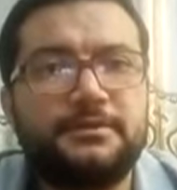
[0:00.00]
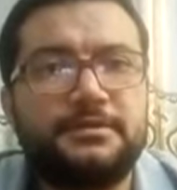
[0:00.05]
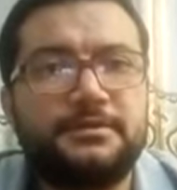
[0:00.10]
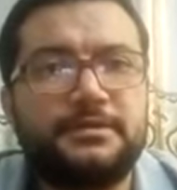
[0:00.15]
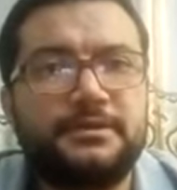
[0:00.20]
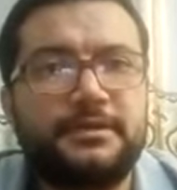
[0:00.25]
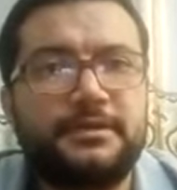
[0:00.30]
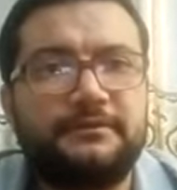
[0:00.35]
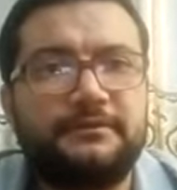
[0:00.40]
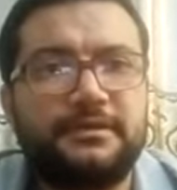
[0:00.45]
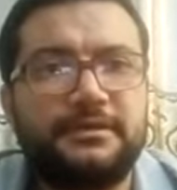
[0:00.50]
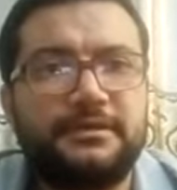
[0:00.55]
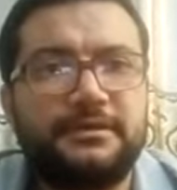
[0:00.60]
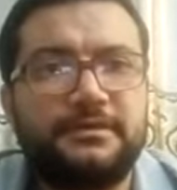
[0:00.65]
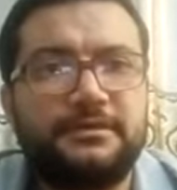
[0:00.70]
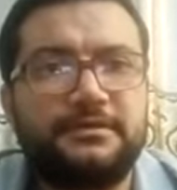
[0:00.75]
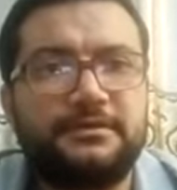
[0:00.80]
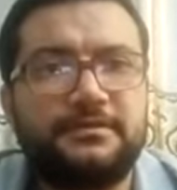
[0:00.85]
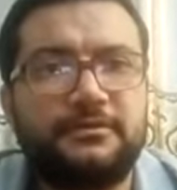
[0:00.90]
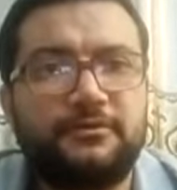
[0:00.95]
giving
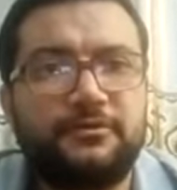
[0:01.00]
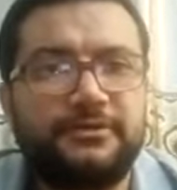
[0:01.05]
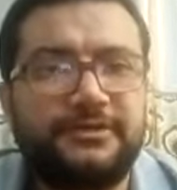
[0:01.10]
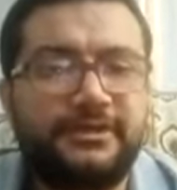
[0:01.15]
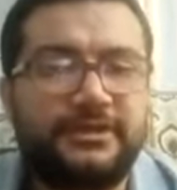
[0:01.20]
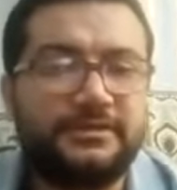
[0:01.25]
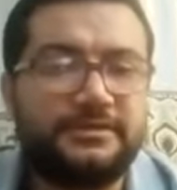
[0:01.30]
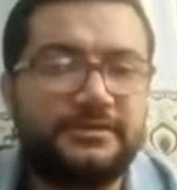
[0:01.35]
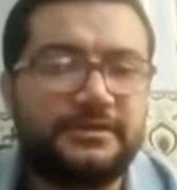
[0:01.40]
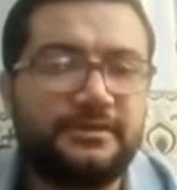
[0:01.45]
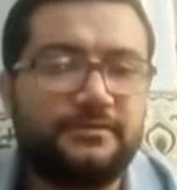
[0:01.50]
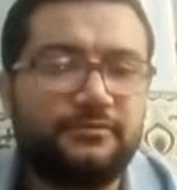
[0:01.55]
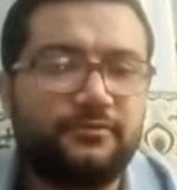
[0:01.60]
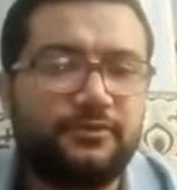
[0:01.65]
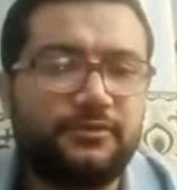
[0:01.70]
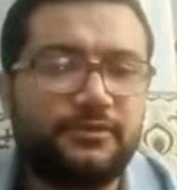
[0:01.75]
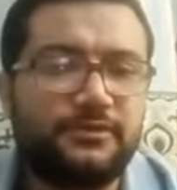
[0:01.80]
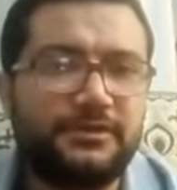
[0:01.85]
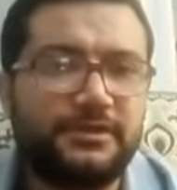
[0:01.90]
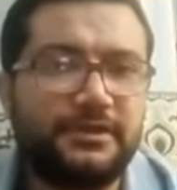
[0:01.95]
or taking
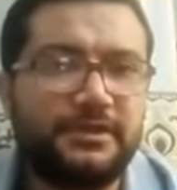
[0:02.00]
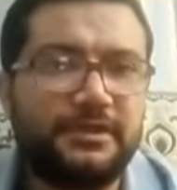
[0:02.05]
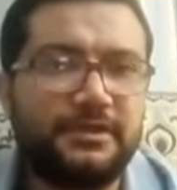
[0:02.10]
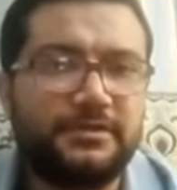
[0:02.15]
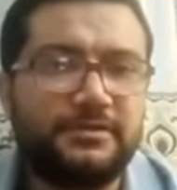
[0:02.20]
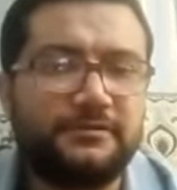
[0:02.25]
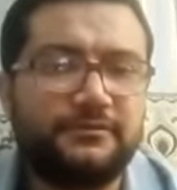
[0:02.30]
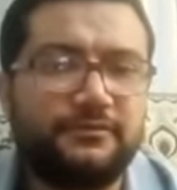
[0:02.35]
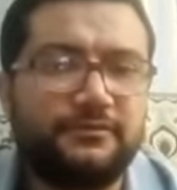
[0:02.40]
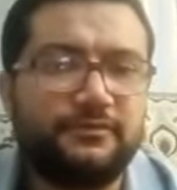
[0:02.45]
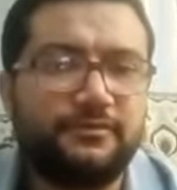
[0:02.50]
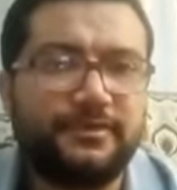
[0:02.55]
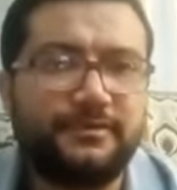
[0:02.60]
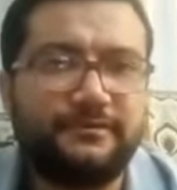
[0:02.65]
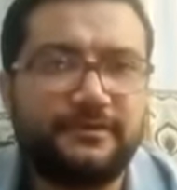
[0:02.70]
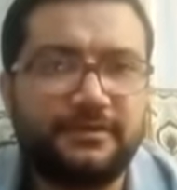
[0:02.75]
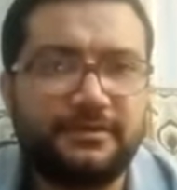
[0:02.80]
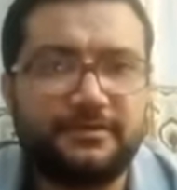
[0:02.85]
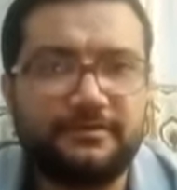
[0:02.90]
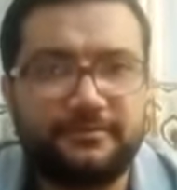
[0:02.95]
sample delay us from
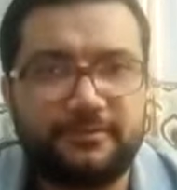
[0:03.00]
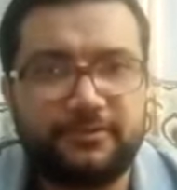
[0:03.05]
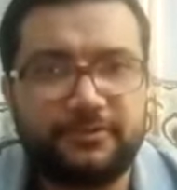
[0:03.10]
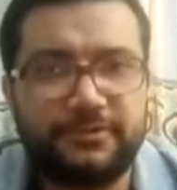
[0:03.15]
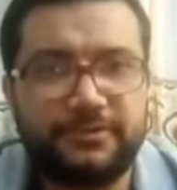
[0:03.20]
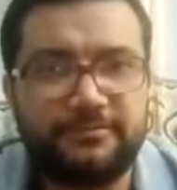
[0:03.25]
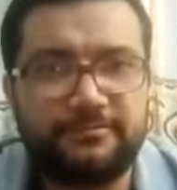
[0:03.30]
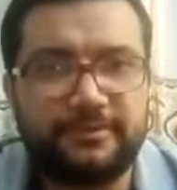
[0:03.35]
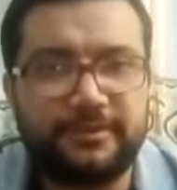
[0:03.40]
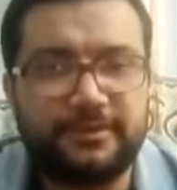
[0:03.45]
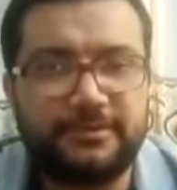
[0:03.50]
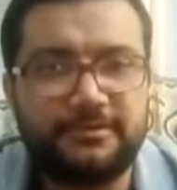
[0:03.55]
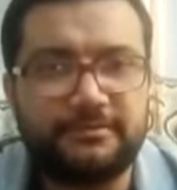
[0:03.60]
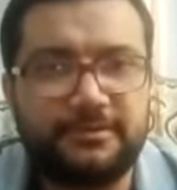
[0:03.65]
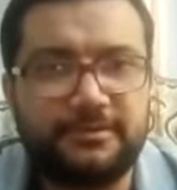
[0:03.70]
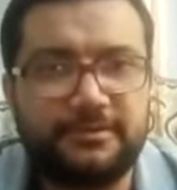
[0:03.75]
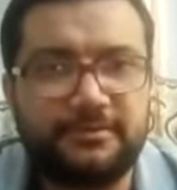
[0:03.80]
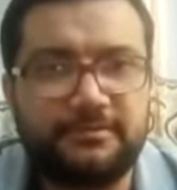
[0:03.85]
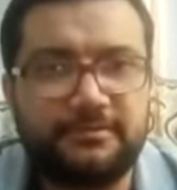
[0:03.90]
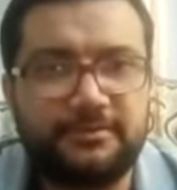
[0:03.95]
giving broad spectrum
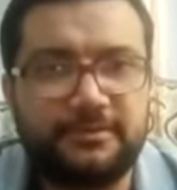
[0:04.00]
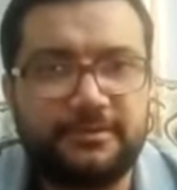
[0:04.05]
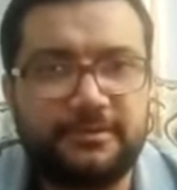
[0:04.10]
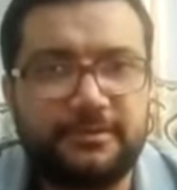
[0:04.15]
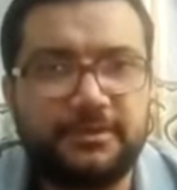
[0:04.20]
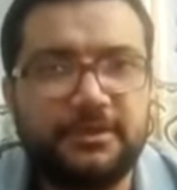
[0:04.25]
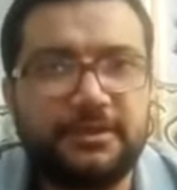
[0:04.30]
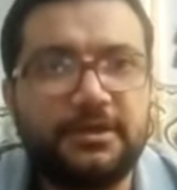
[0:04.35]
antibiotic.